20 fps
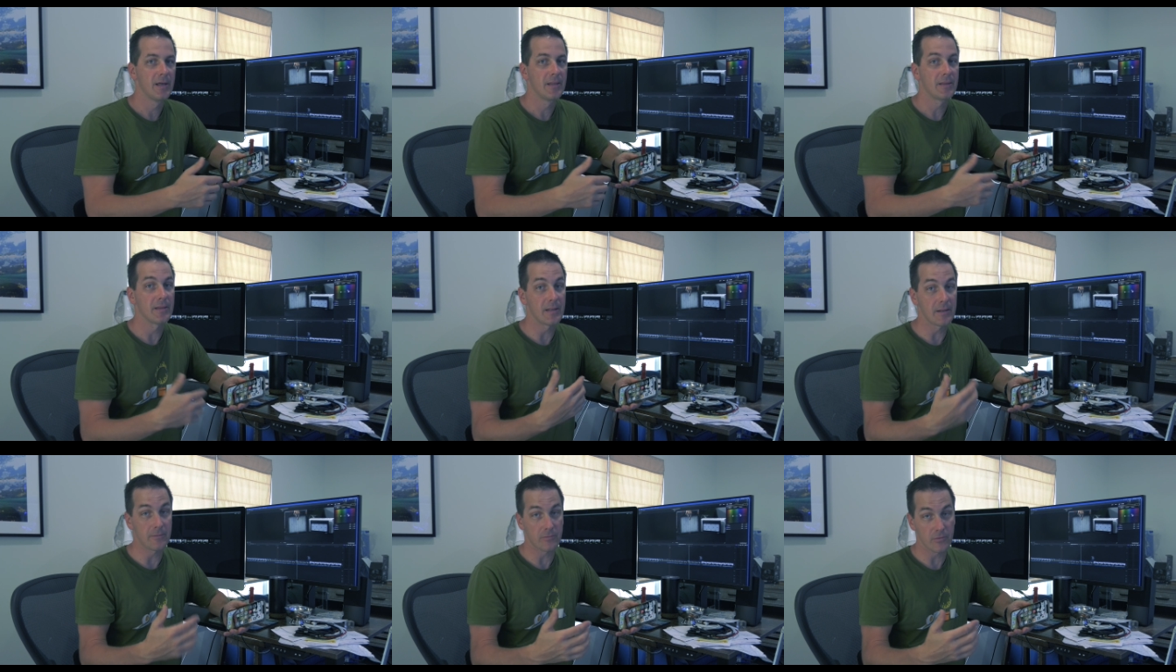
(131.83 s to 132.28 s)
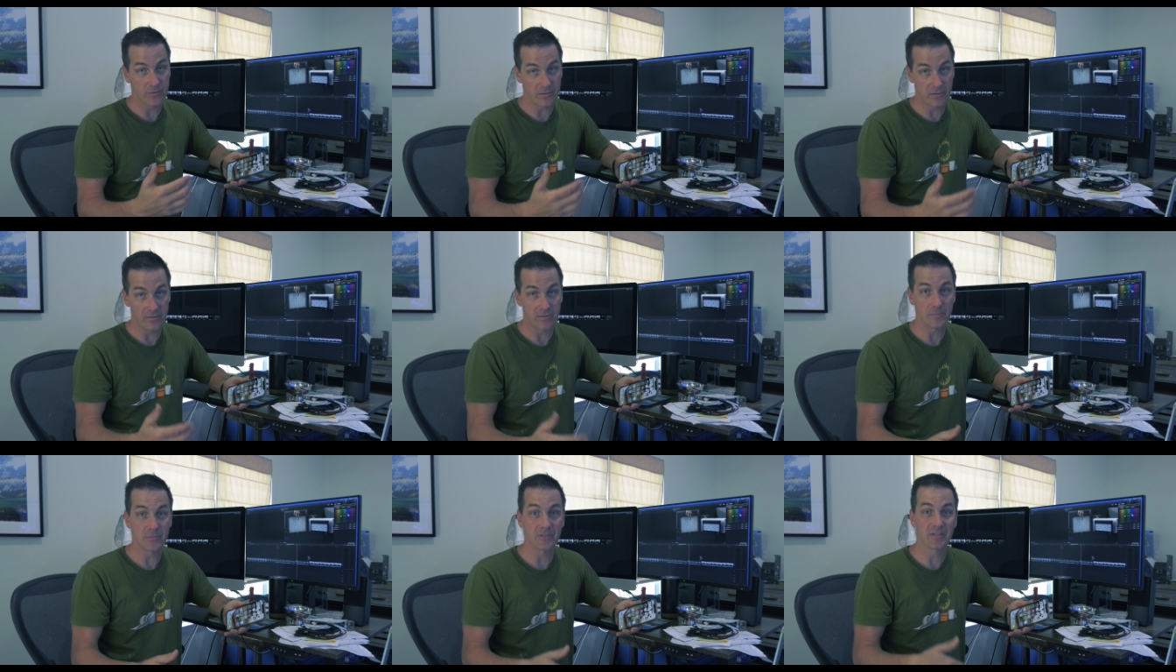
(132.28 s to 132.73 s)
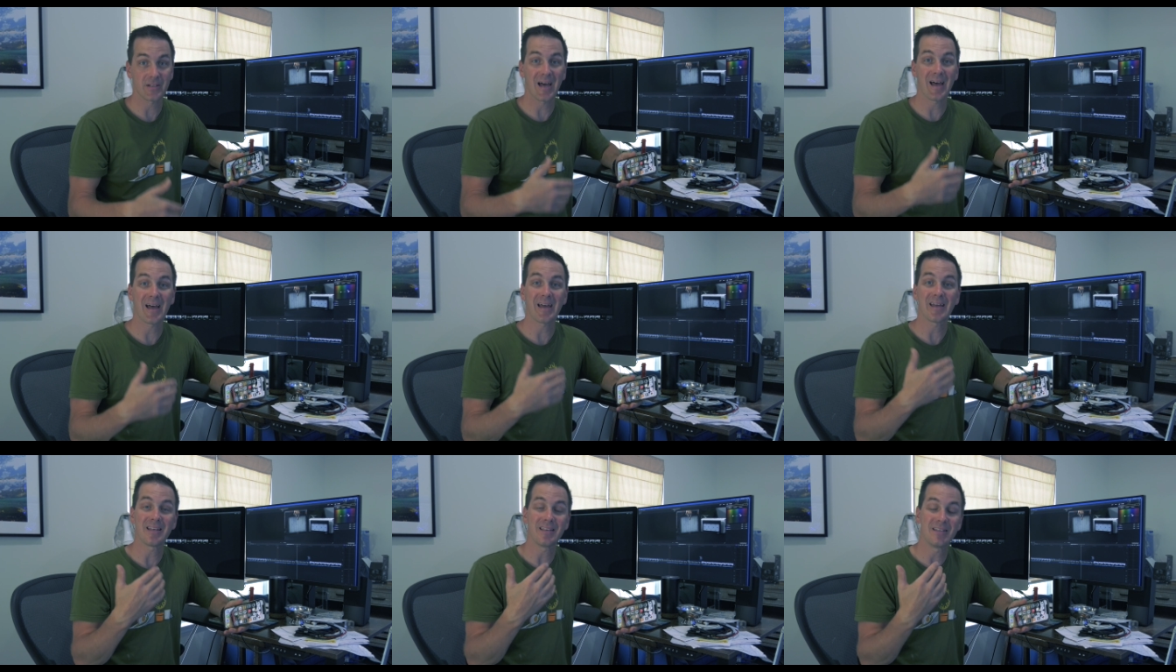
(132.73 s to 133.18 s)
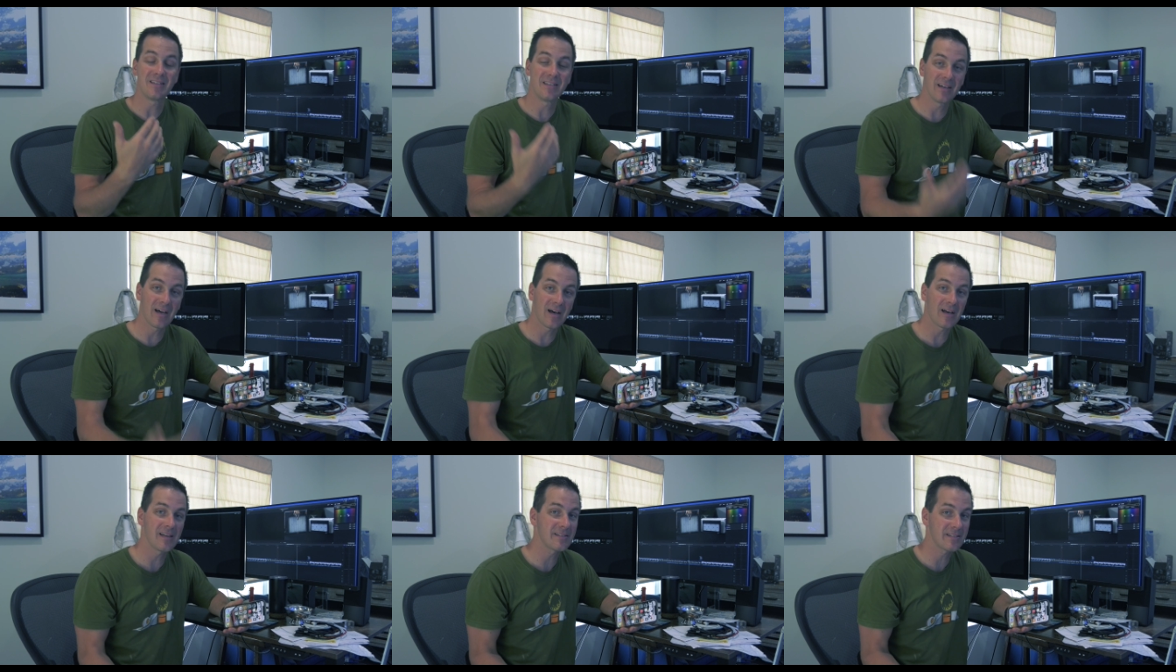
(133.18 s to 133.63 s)
The Neptune System Sky
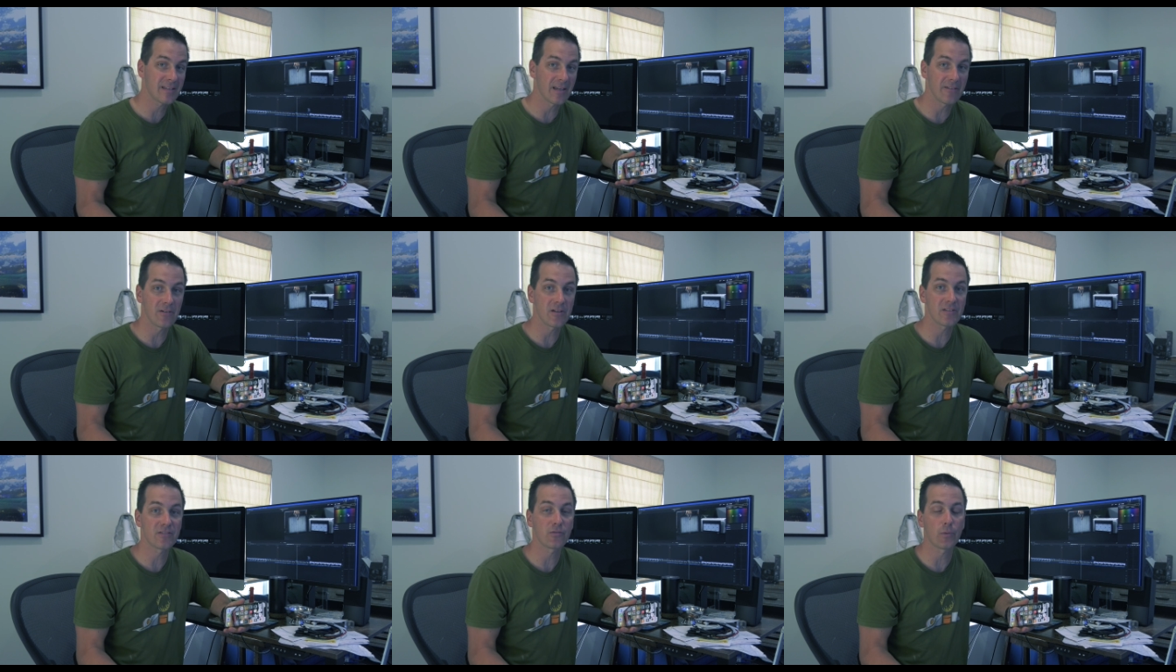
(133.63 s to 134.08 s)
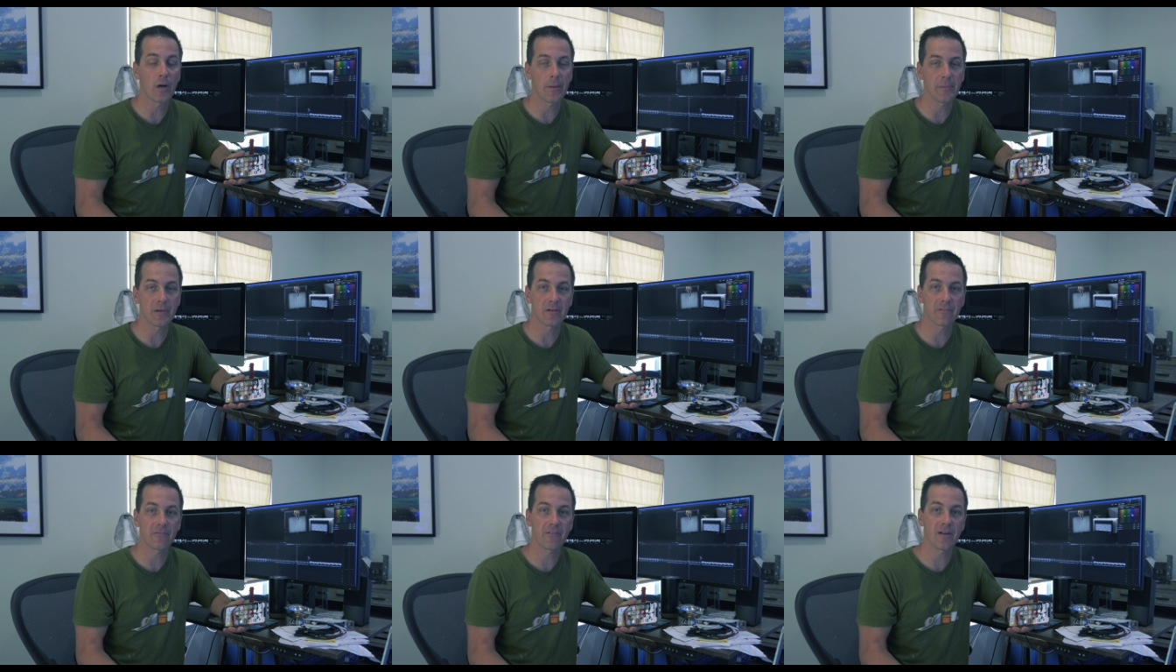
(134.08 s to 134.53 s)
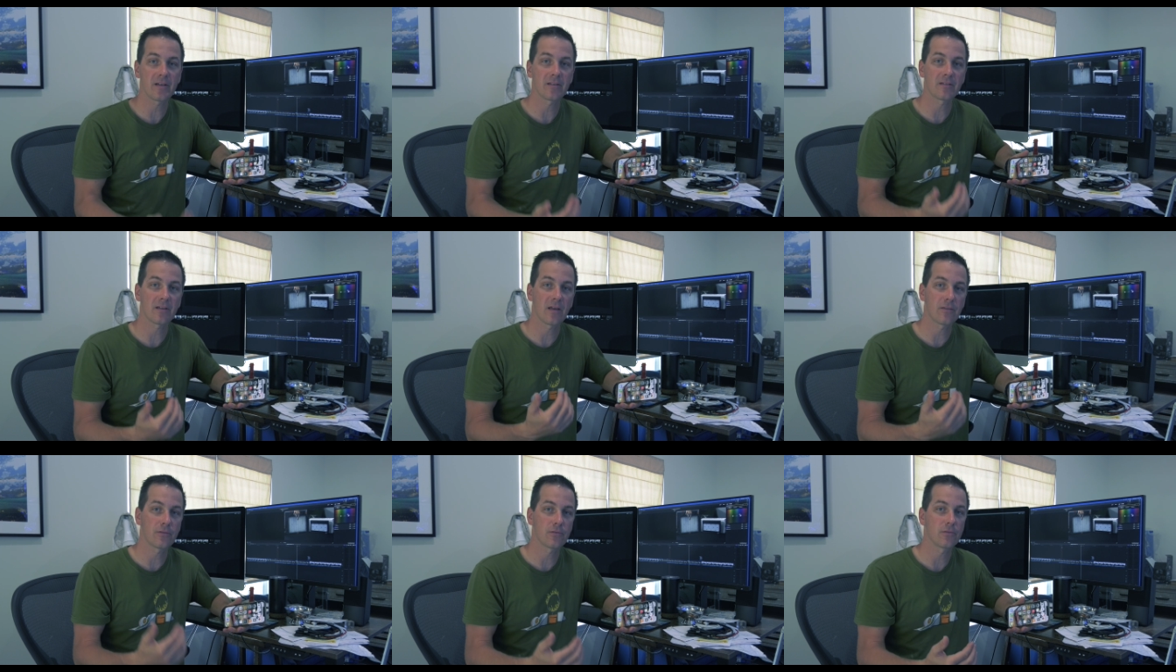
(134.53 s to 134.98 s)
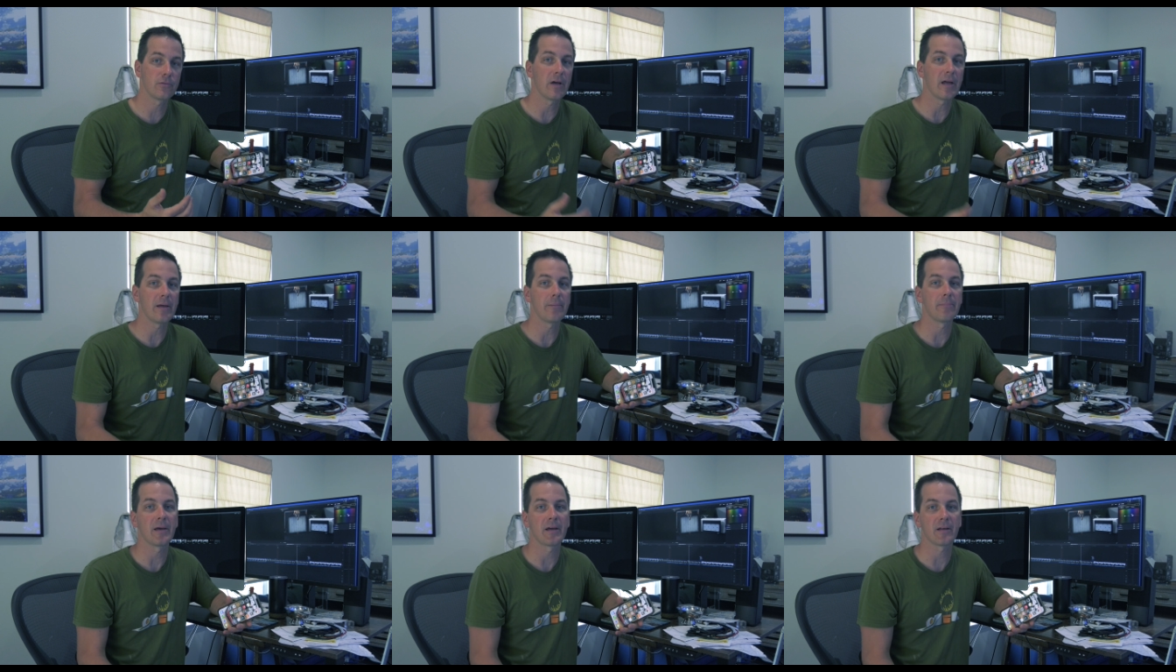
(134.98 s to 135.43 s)
does give us a web interface through
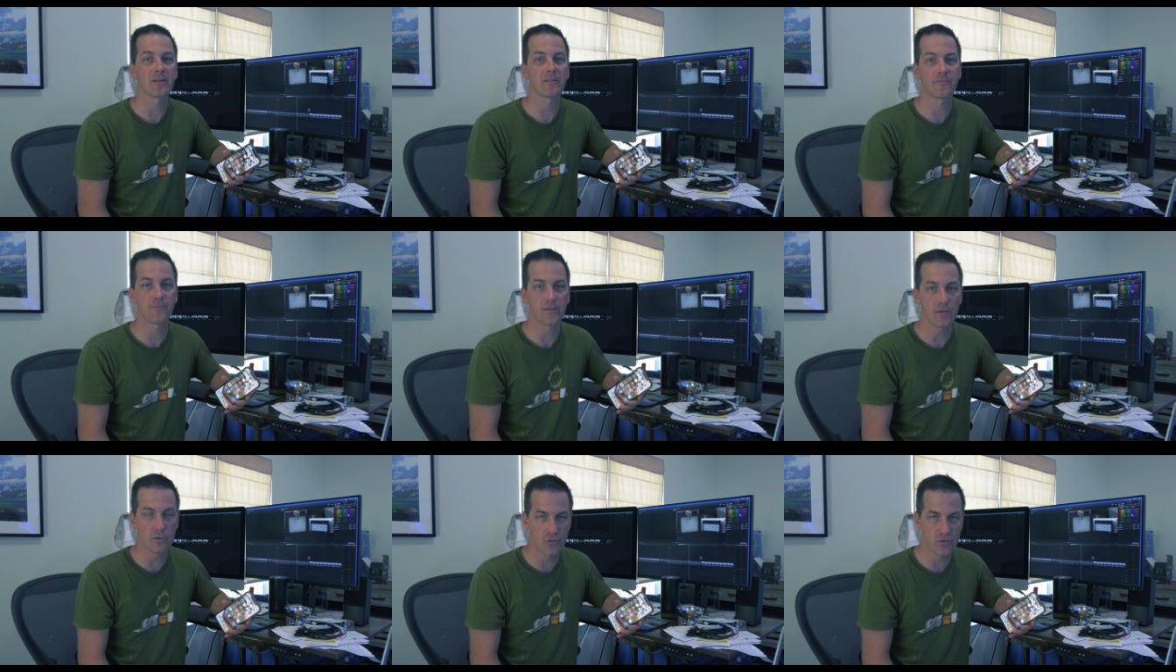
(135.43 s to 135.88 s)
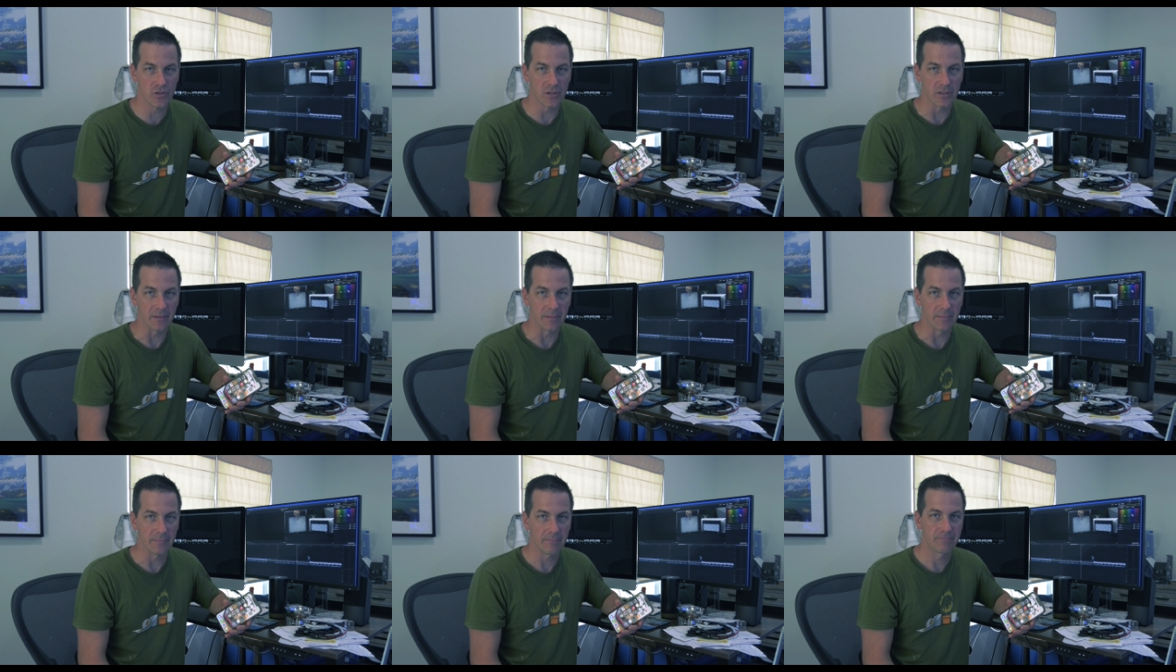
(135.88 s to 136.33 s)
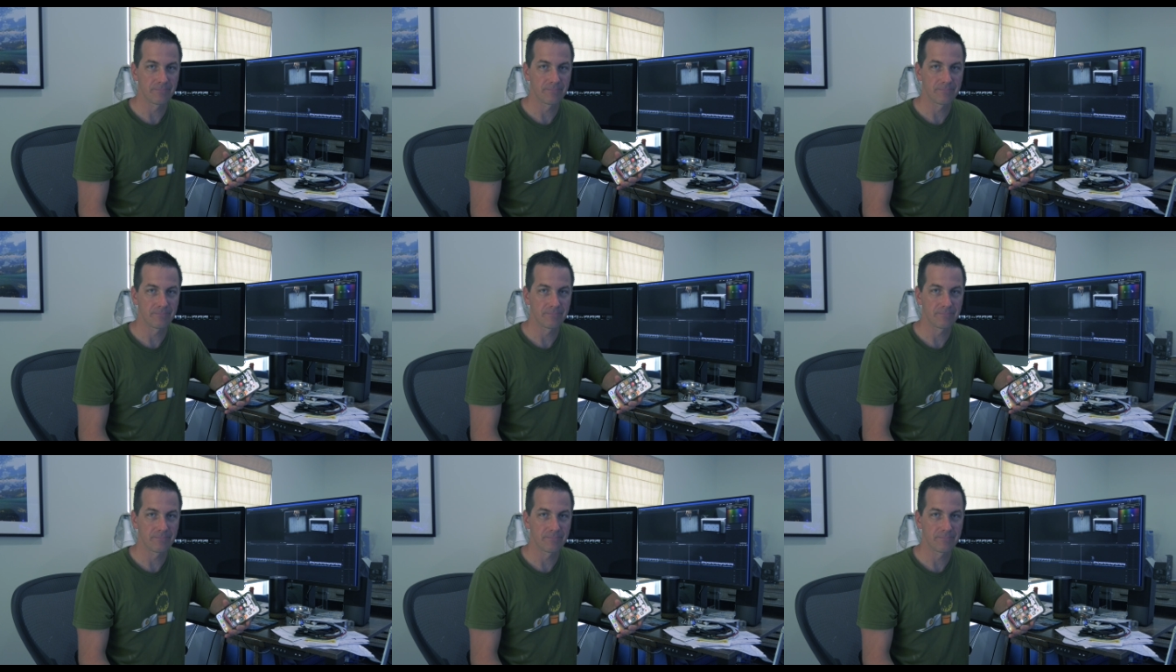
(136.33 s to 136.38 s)
Apex Fusion.